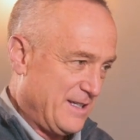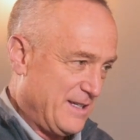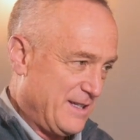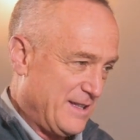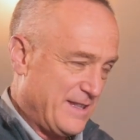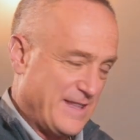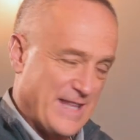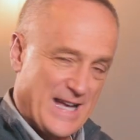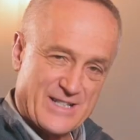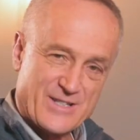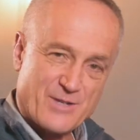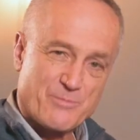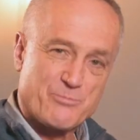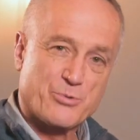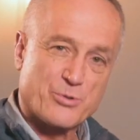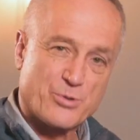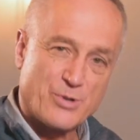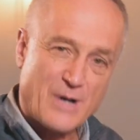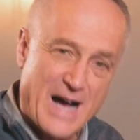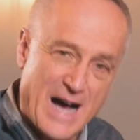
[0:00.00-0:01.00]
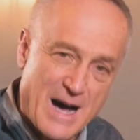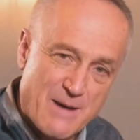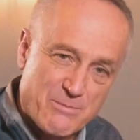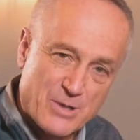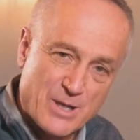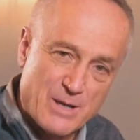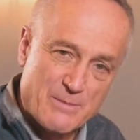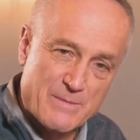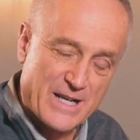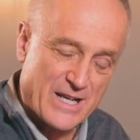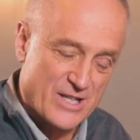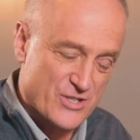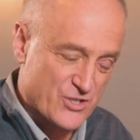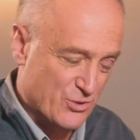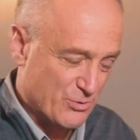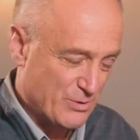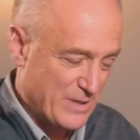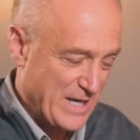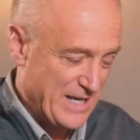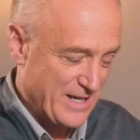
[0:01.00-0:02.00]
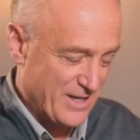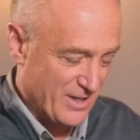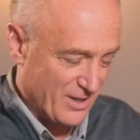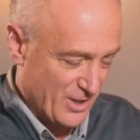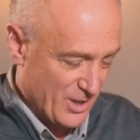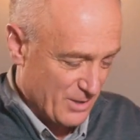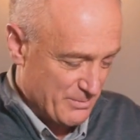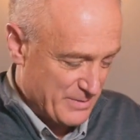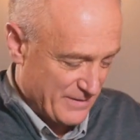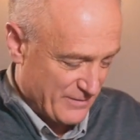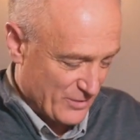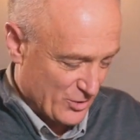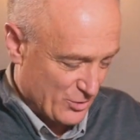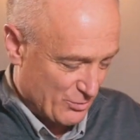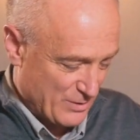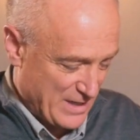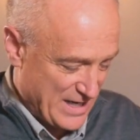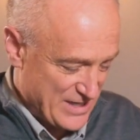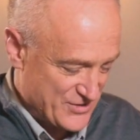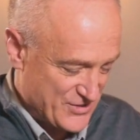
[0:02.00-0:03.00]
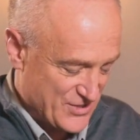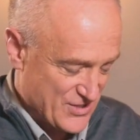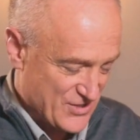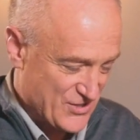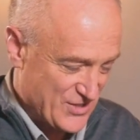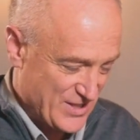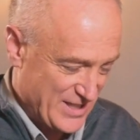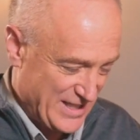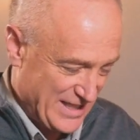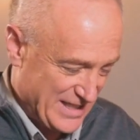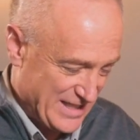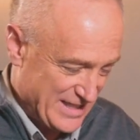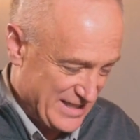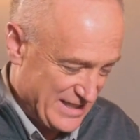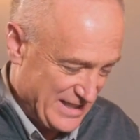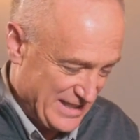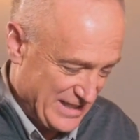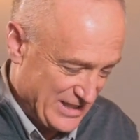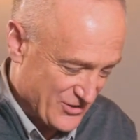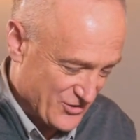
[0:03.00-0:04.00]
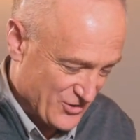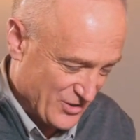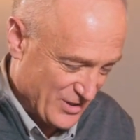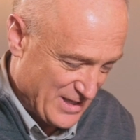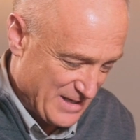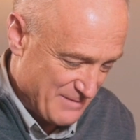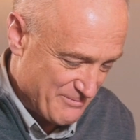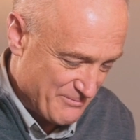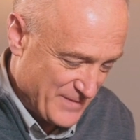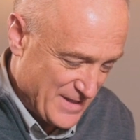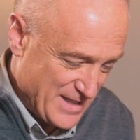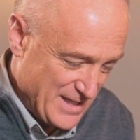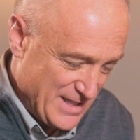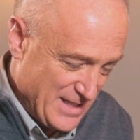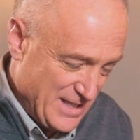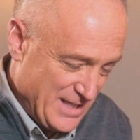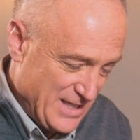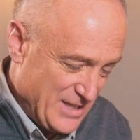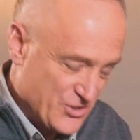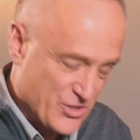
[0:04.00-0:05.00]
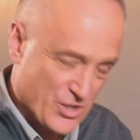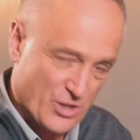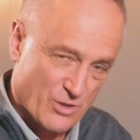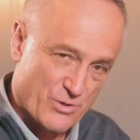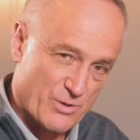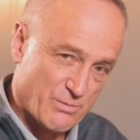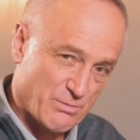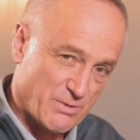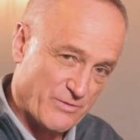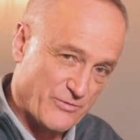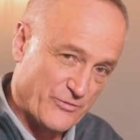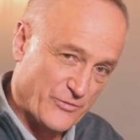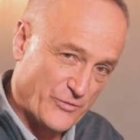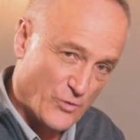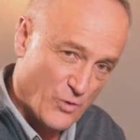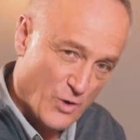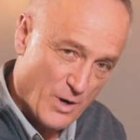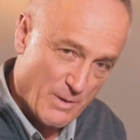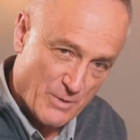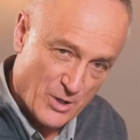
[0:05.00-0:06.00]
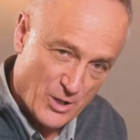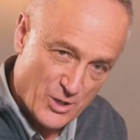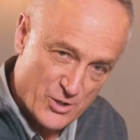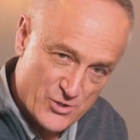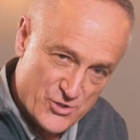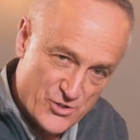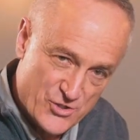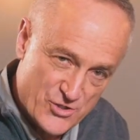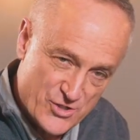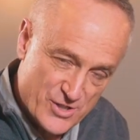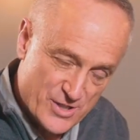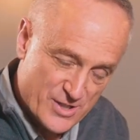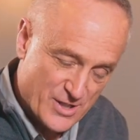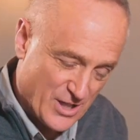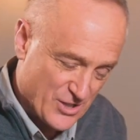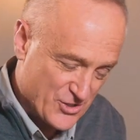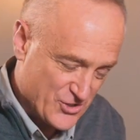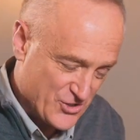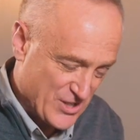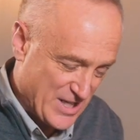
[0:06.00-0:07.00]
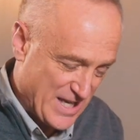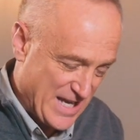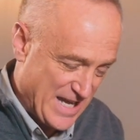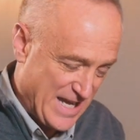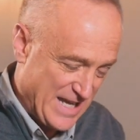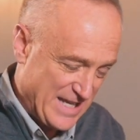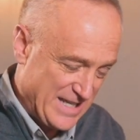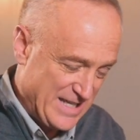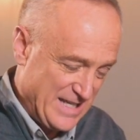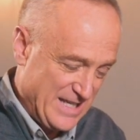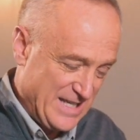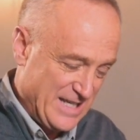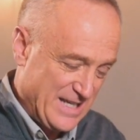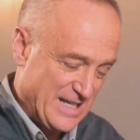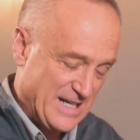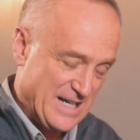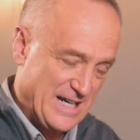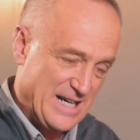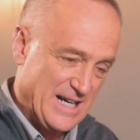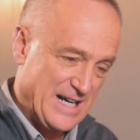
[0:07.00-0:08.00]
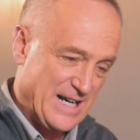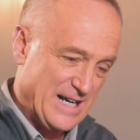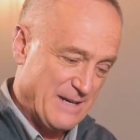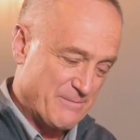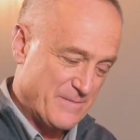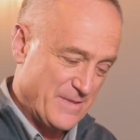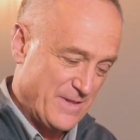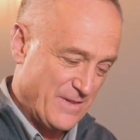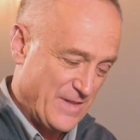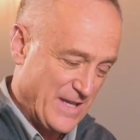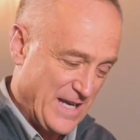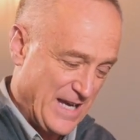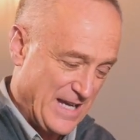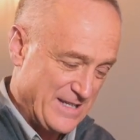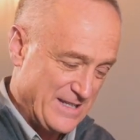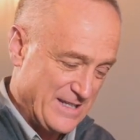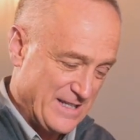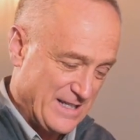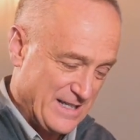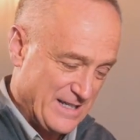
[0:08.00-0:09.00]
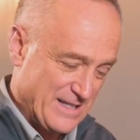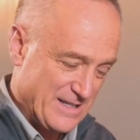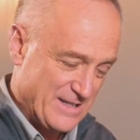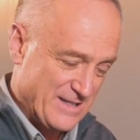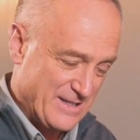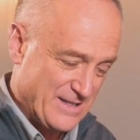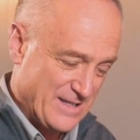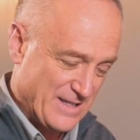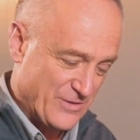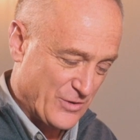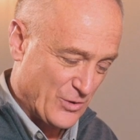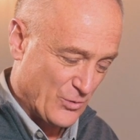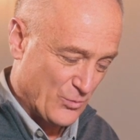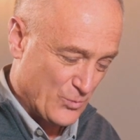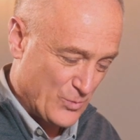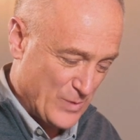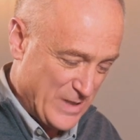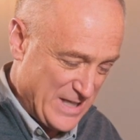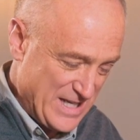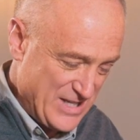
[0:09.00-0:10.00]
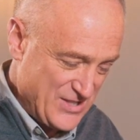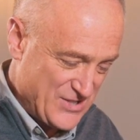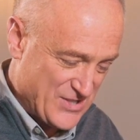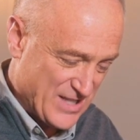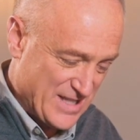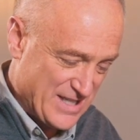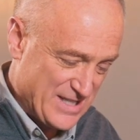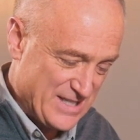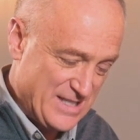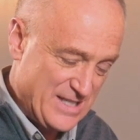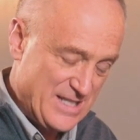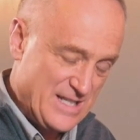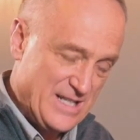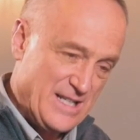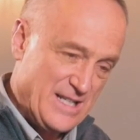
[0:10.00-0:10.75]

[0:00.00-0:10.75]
that's a problem, and it's created a little bit of a crisis in Islam. So the reformers are saying that the reason